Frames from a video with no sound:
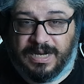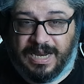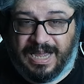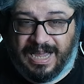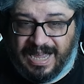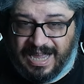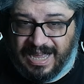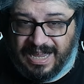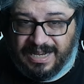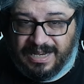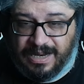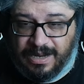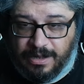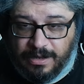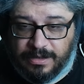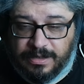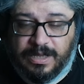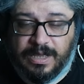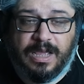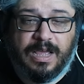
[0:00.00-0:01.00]
to the
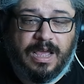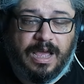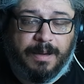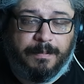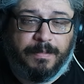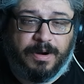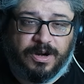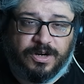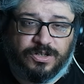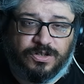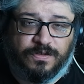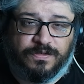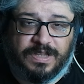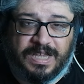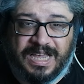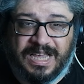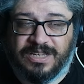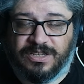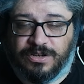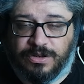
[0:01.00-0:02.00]
handheld. And Microsoft
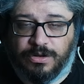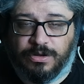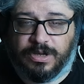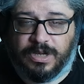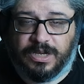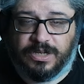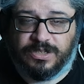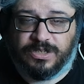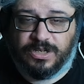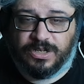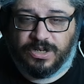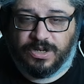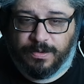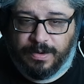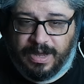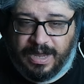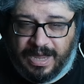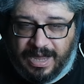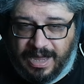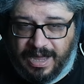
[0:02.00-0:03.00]
is looking to do
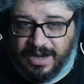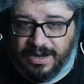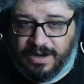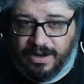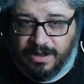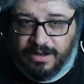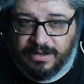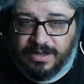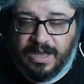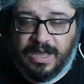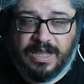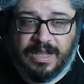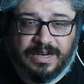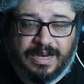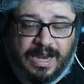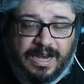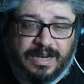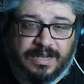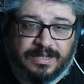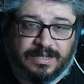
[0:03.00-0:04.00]
a handheld
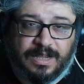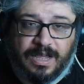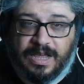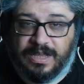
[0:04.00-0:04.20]
that is,